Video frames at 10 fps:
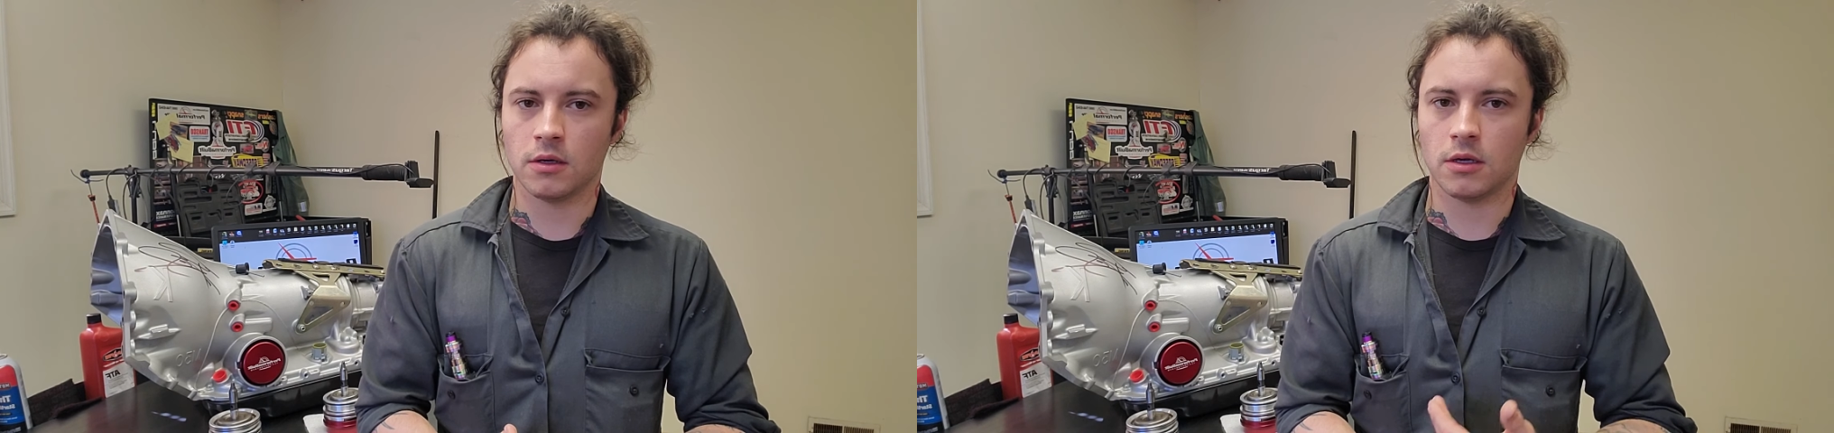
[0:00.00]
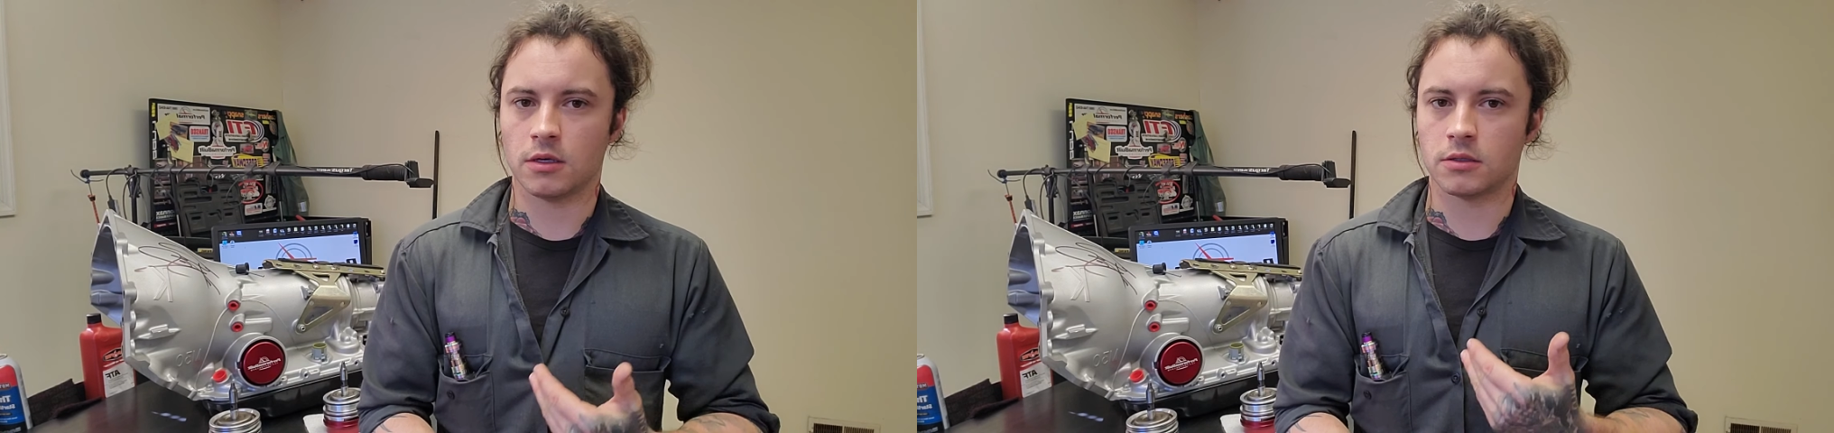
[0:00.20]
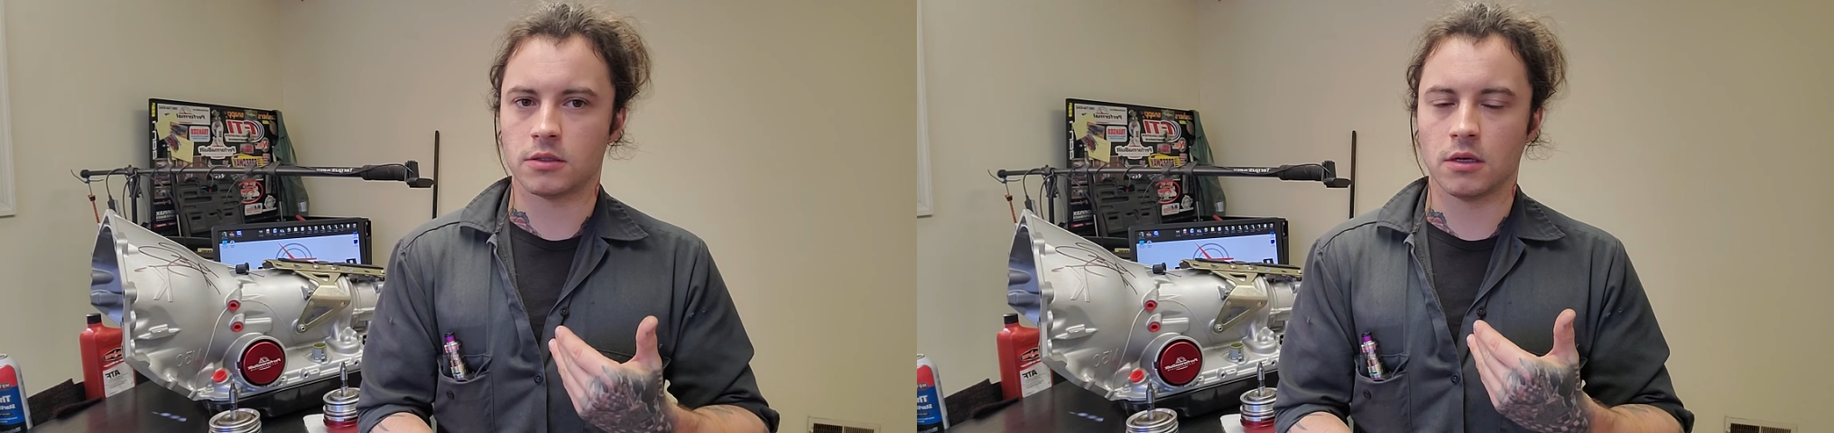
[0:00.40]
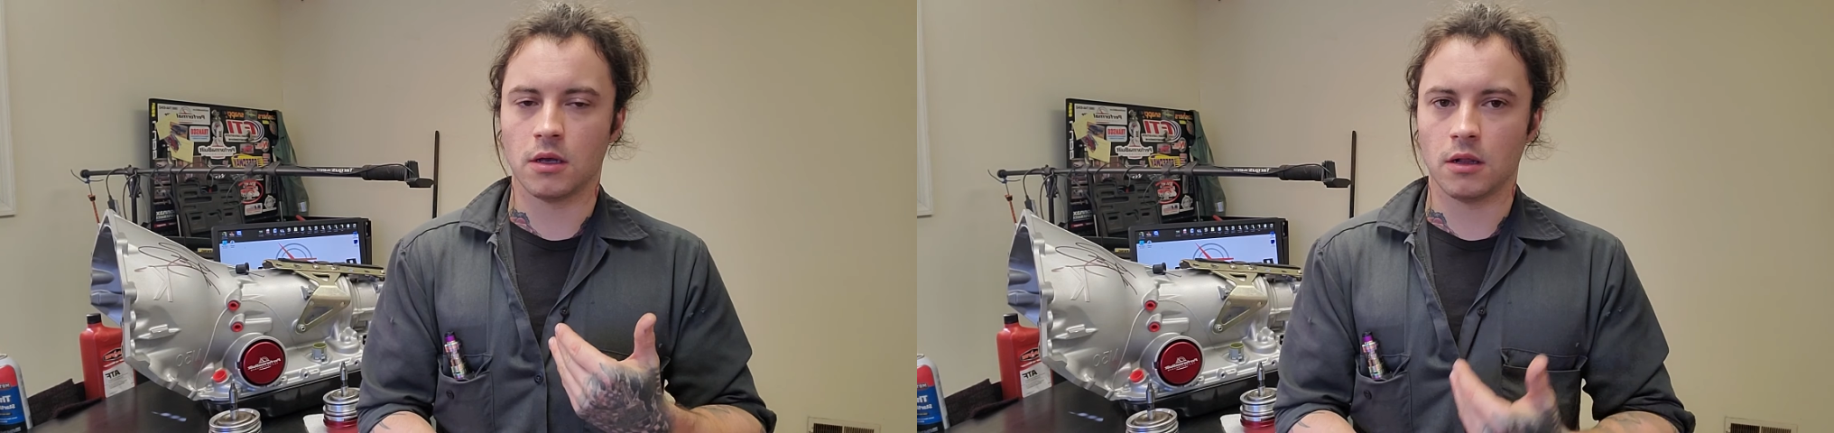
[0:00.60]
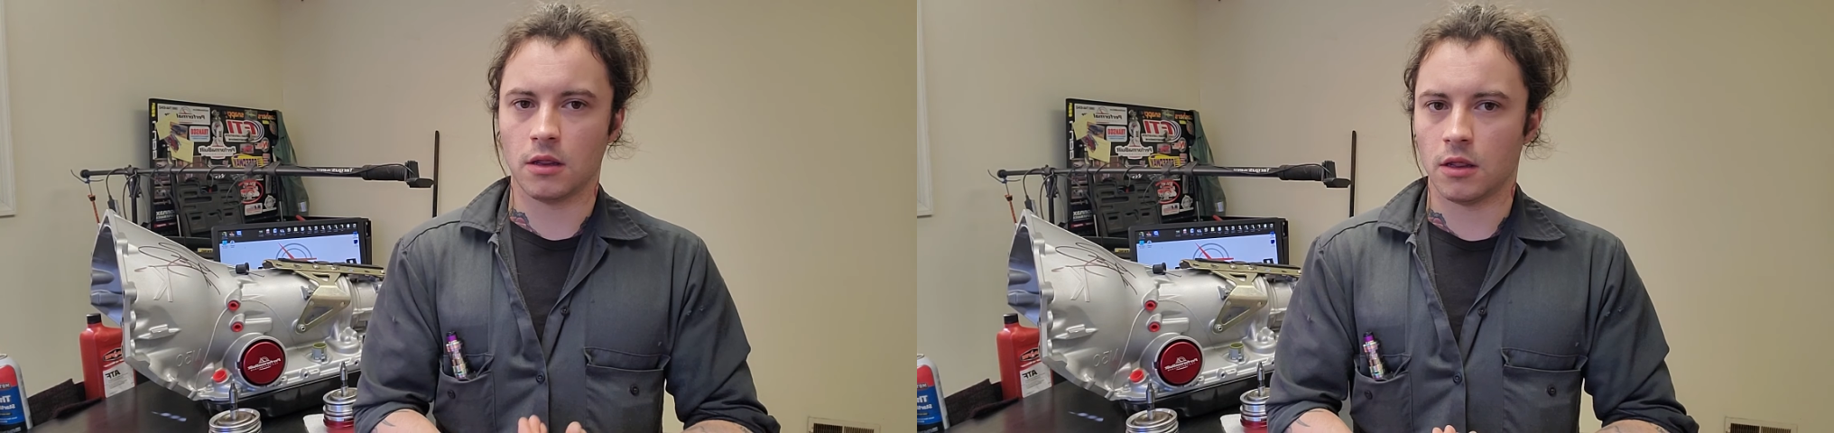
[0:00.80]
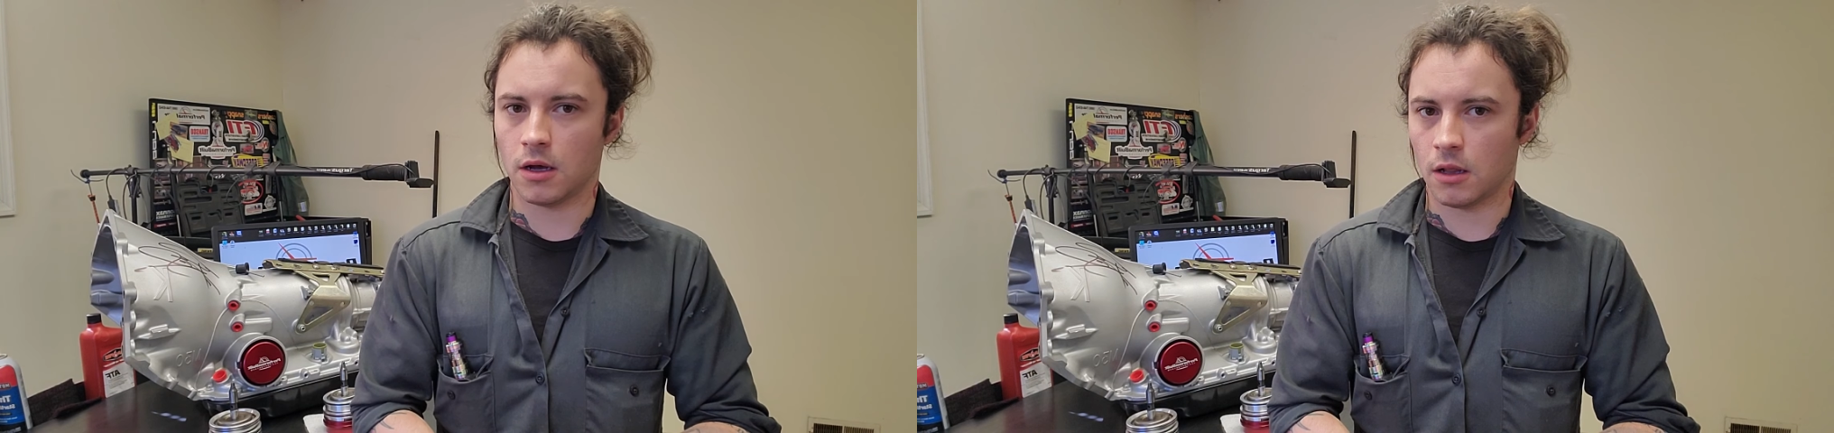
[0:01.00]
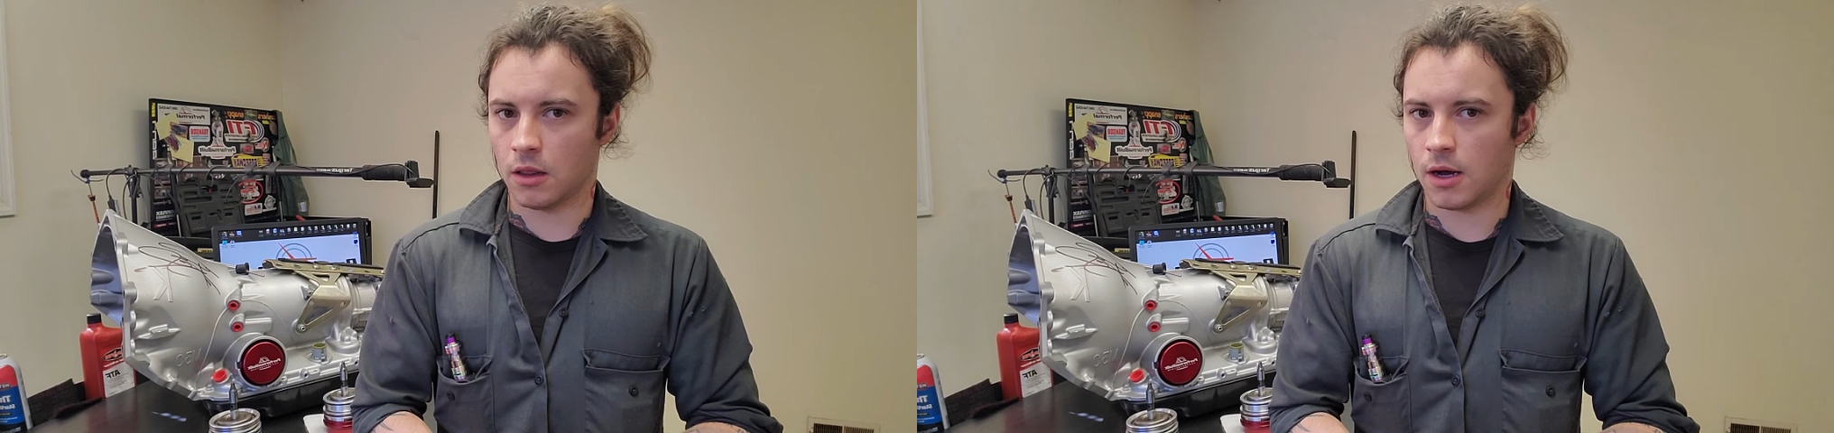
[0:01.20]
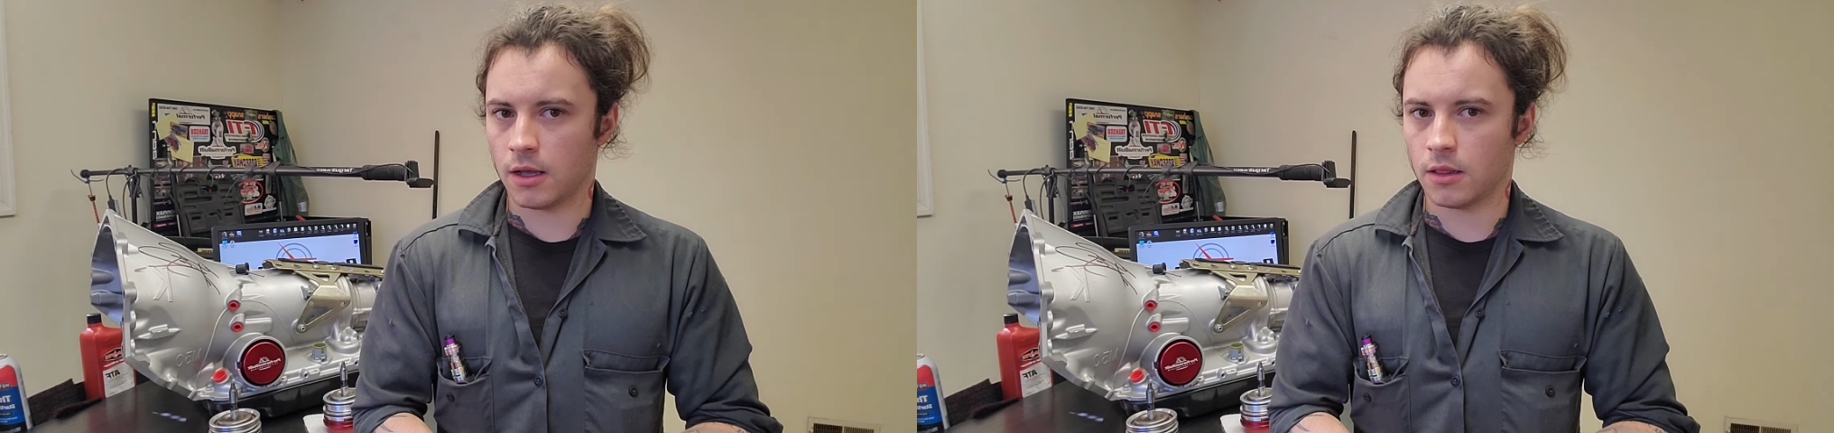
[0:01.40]
is a
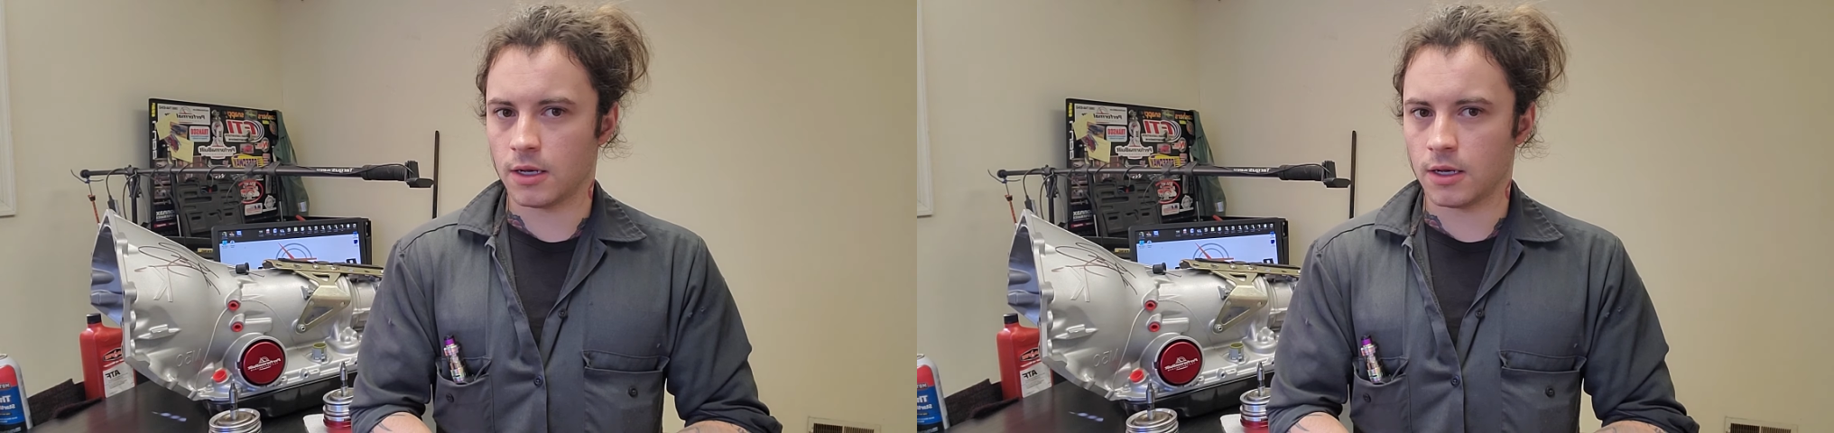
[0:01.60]
lot